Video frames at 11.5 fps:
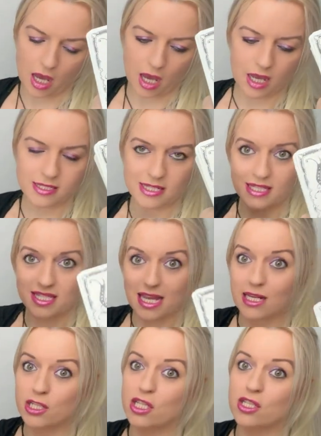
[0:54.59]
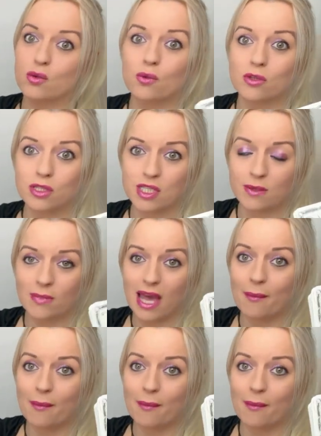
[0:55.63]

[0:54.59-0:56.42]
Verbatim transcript: heart-centered energy towards them